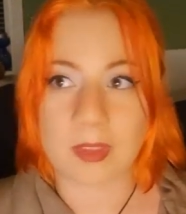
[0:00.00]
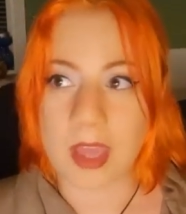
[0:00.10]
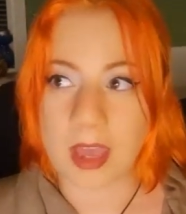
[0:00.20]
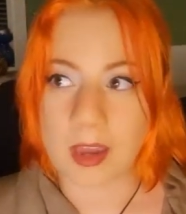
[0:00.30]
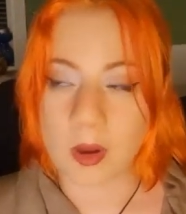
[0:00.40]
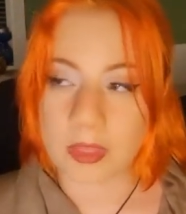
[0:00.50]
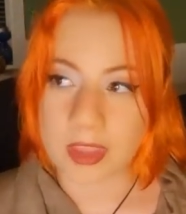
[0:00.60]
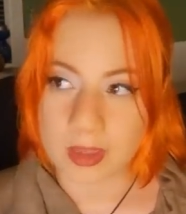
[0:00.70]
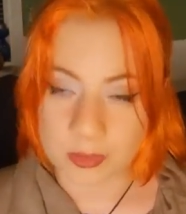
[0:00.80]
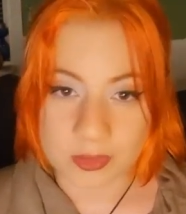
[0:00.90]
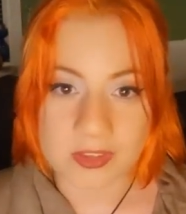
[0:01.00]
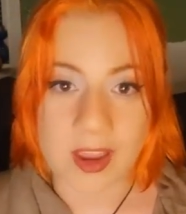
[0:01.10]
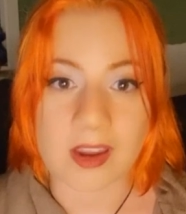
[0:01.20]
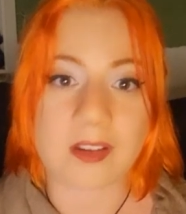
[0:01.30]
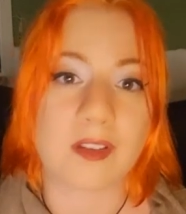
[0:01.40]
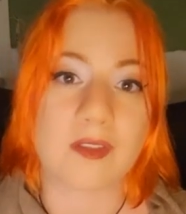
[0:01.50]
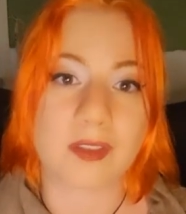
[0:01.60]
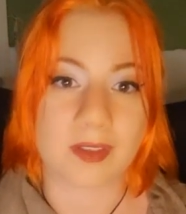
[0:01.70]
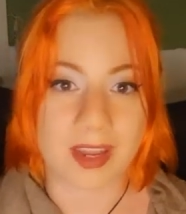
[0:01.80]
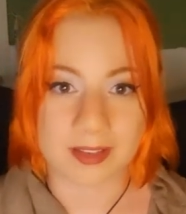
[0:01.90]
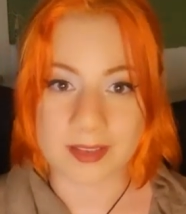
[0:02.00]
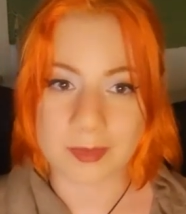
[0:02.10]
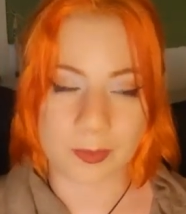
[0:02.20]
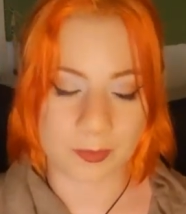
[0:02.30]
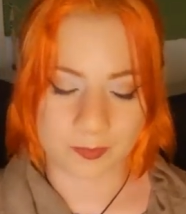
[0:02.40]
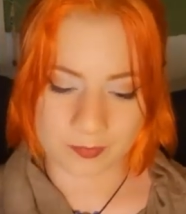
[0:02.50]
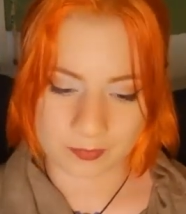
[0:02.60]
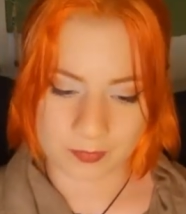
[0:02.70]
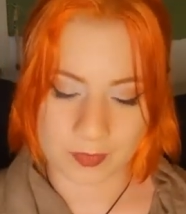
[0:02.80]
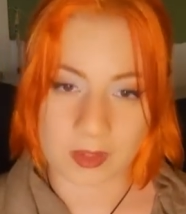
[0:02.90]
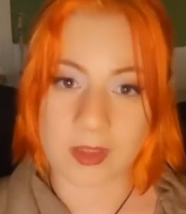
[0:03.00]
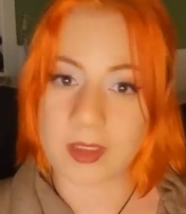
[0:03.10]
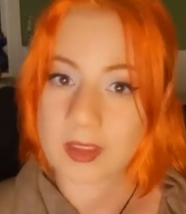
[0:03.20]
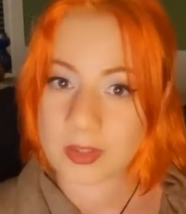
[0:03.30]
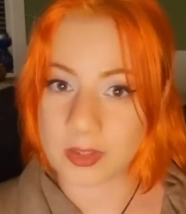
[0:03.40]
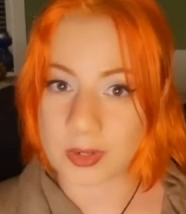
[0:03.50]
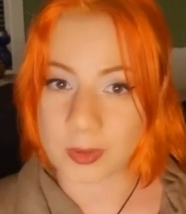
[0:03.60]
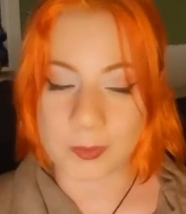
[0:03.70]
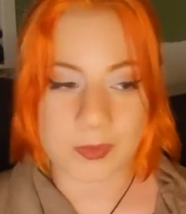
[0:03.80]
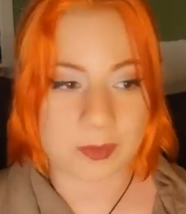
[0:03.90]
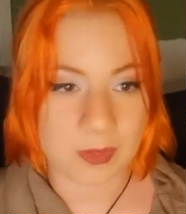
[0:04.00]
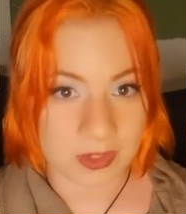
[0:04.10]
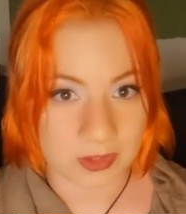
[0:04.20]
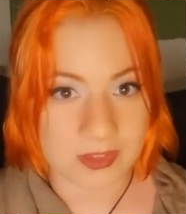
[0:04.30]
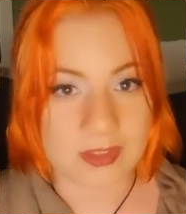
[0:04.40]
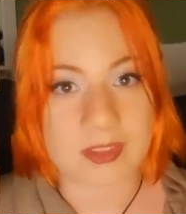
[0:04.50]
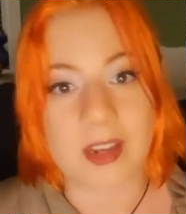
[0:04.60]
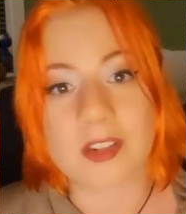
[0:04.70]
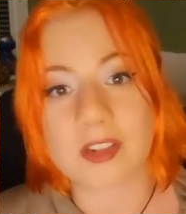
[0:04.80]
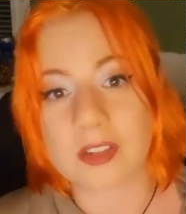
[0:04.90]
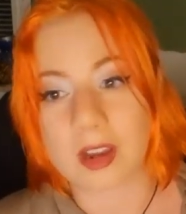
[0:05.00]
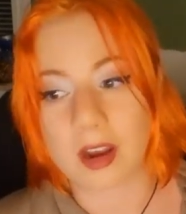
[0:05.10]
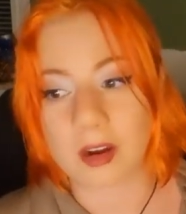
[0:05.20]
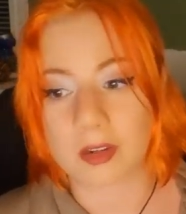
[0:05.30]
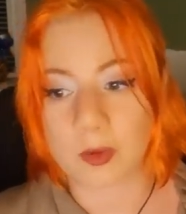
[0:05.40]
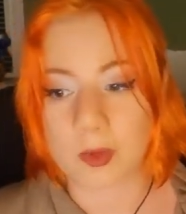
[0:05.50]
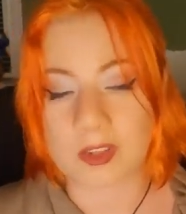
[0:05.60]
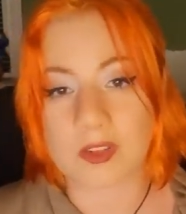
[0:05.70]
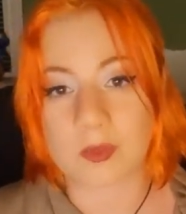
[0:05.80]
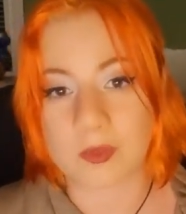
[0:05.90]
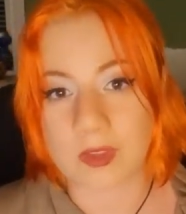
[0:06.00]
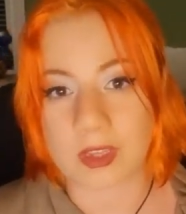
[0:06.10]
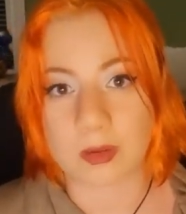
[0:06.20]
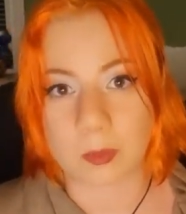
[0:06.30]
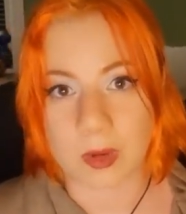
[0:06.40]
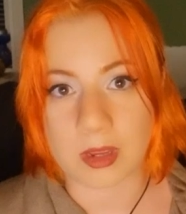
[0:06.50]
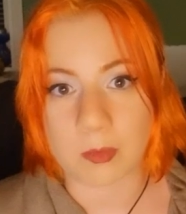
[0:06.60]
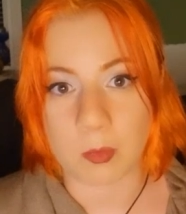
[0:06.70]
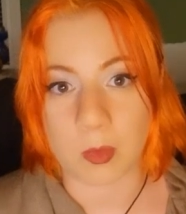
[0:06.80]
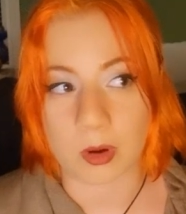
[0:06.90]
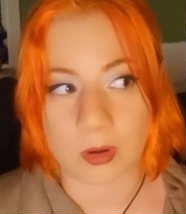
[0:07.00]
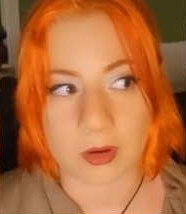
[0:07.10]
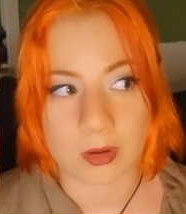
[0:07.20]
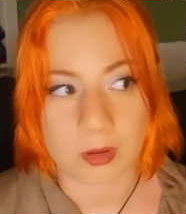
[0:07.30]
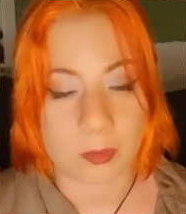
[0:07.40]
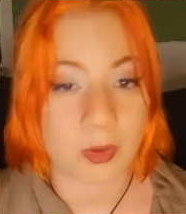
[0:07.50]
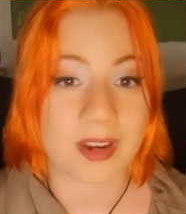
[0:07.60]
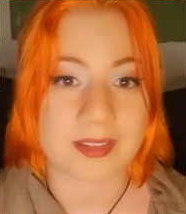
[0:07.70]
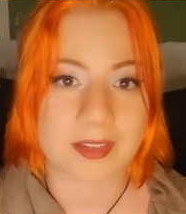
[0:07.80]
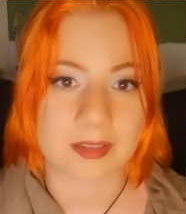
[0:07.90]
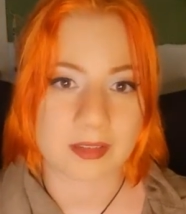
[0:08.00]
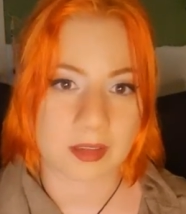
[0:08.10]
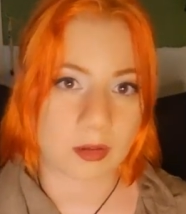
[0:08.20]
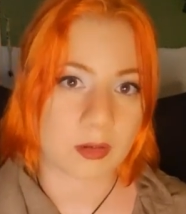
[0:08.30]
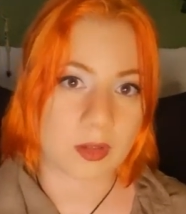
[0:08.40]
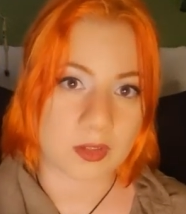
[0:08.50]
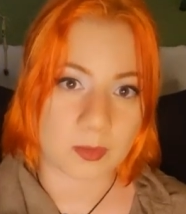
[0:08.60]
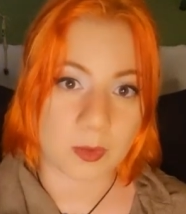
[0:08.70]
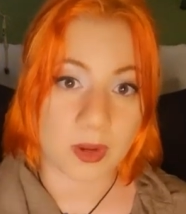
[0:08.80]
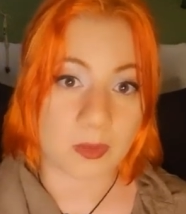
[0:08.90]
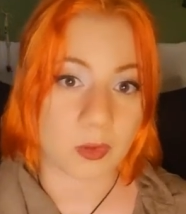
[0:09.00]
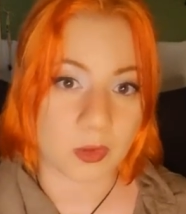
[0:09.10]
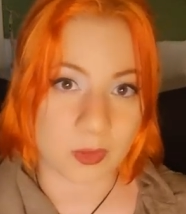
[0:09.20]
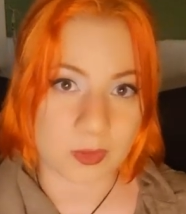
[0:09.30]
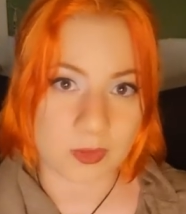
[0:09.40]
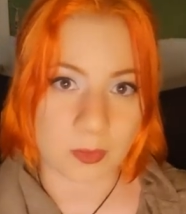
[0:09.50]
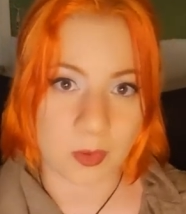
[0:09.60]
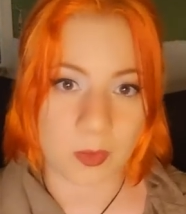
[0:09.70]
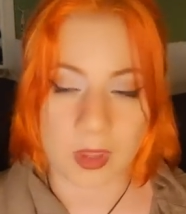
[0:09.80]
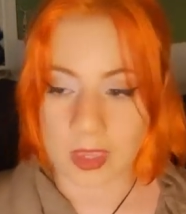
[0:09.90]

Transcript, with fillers: uh, on the other side of the veil you know, spirits and such, are going to feel way more present. They're going to be way more noticeable,